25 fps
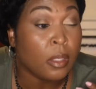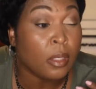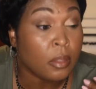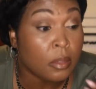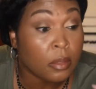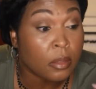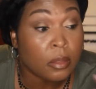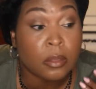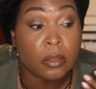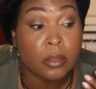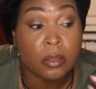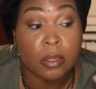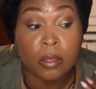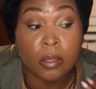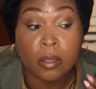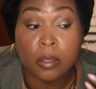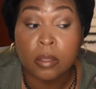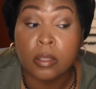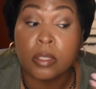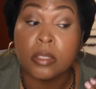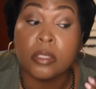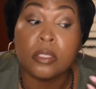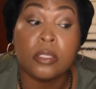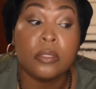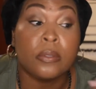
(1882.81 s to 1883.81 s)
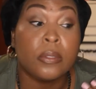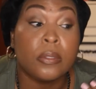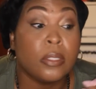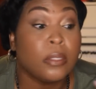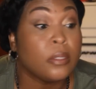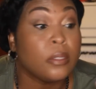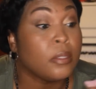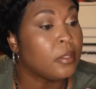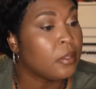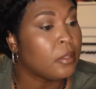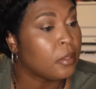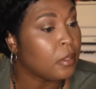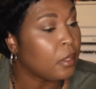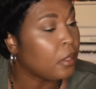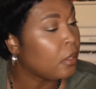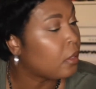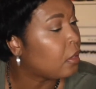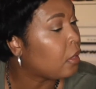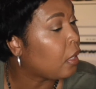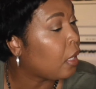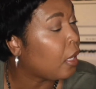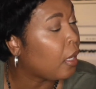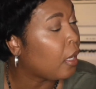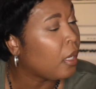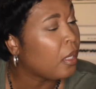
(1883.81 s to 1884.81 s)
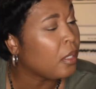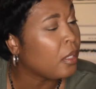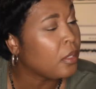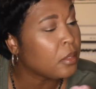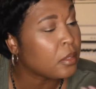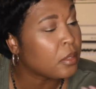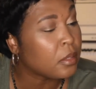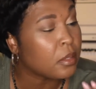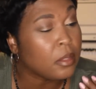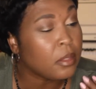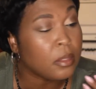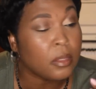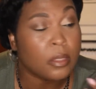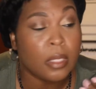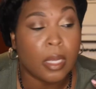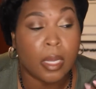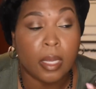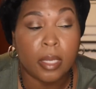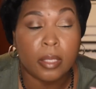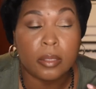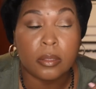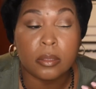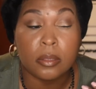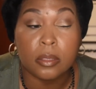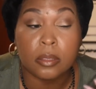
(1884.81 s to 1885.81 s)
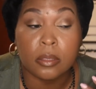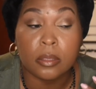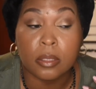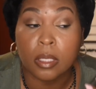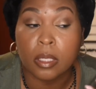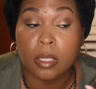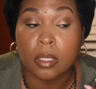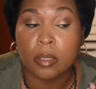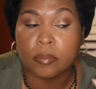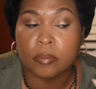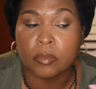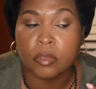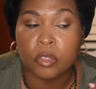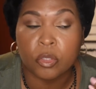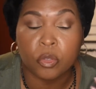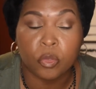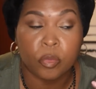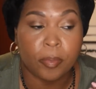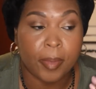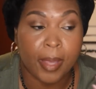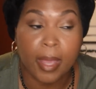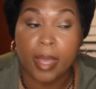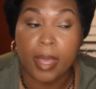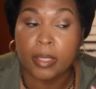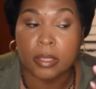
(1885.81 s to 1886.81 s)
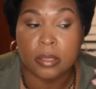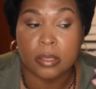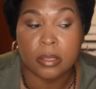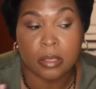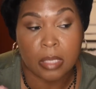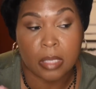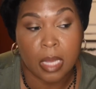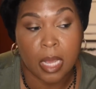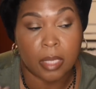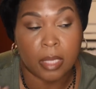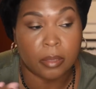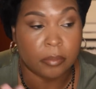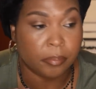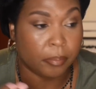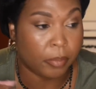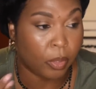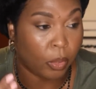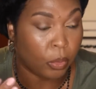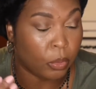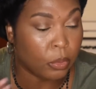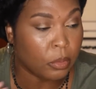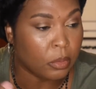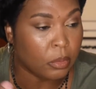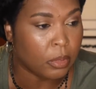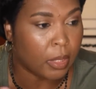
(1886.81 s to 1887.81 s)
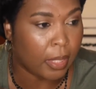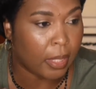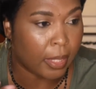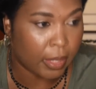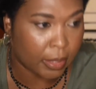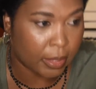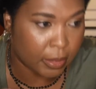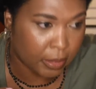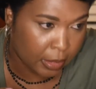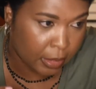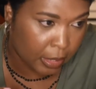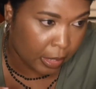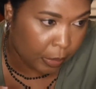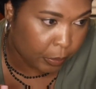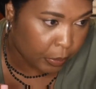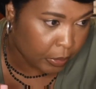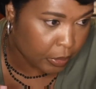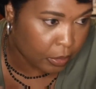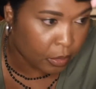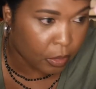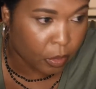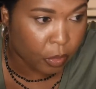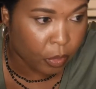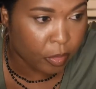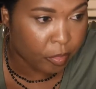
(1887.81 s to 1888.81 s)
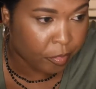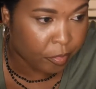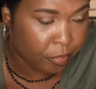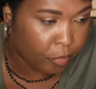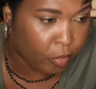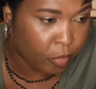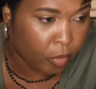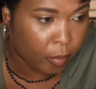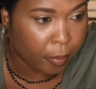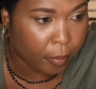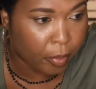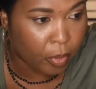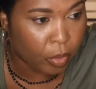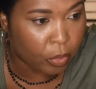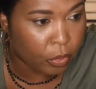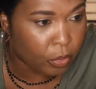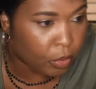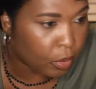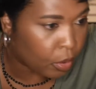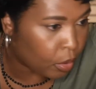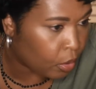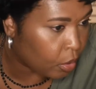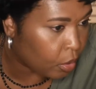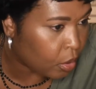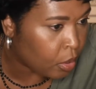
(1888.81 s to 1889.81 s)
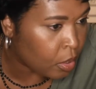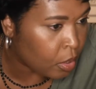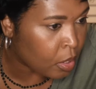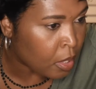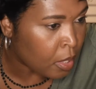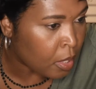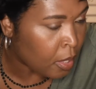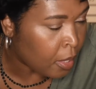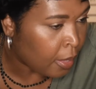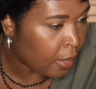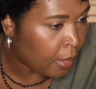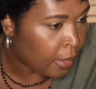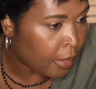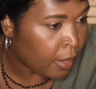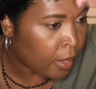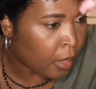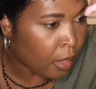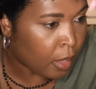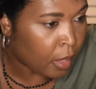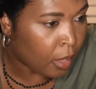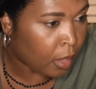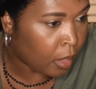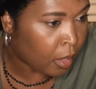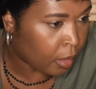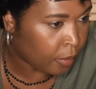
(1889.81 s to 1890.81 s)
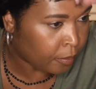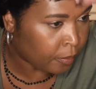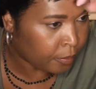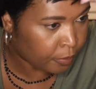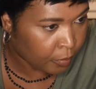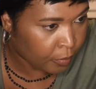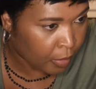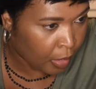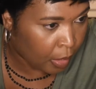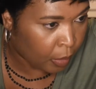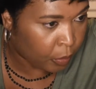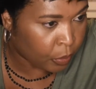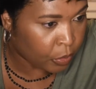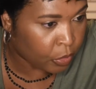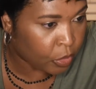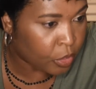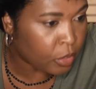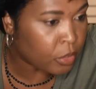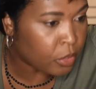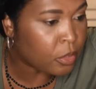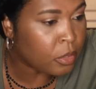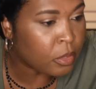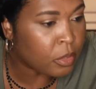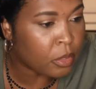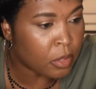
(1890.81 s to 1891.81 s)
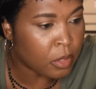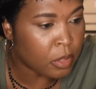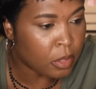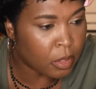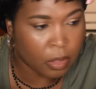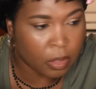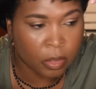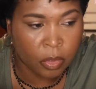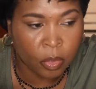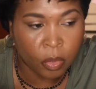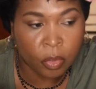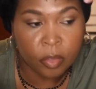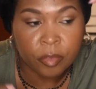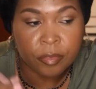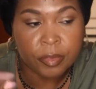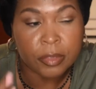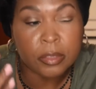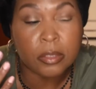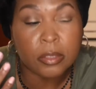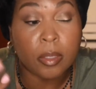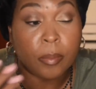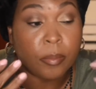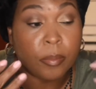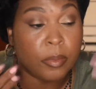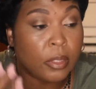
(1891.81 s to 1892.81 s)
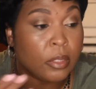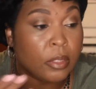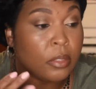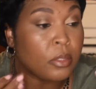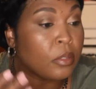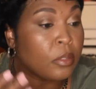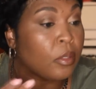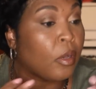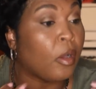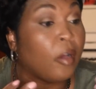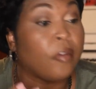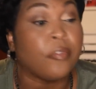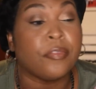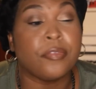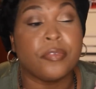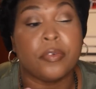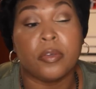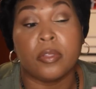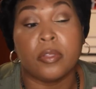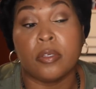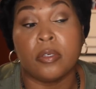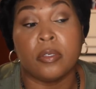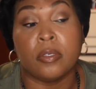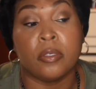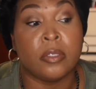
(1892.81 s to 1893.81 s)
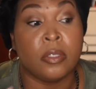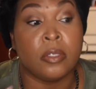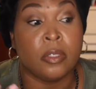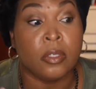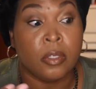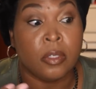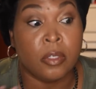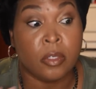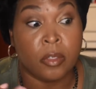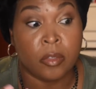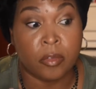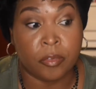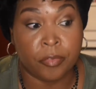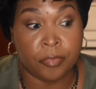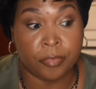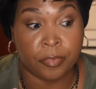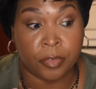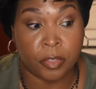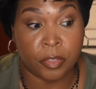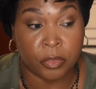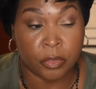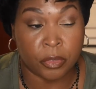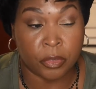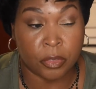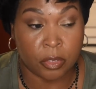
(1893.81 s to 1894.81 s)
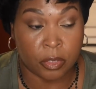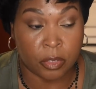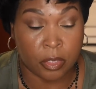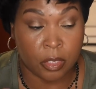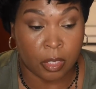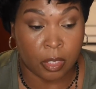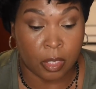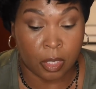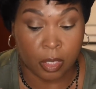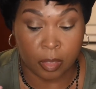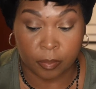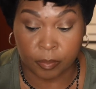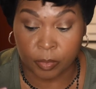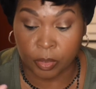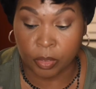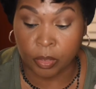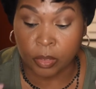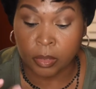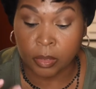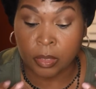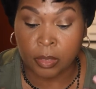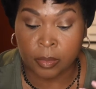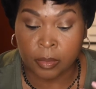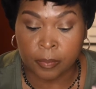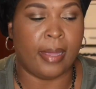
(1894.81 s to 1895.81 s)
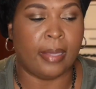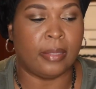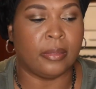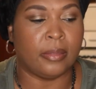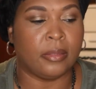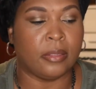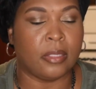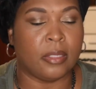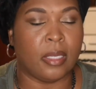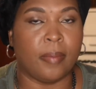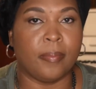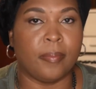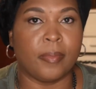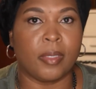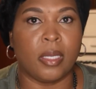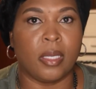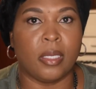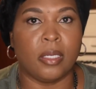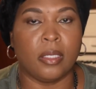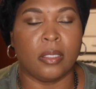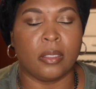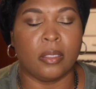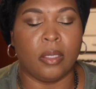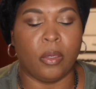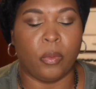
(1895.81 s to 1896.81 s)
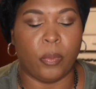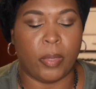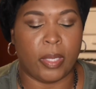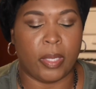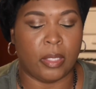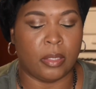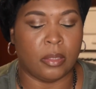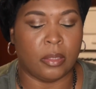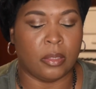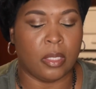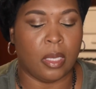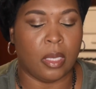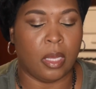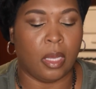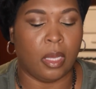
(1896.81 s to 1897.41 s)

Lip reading: So as you can see, the eyes are not too bad. It's not bold. Like I said, I wasn't going for a bold look. I was just going for something soft for the first look. And I'm gonna go in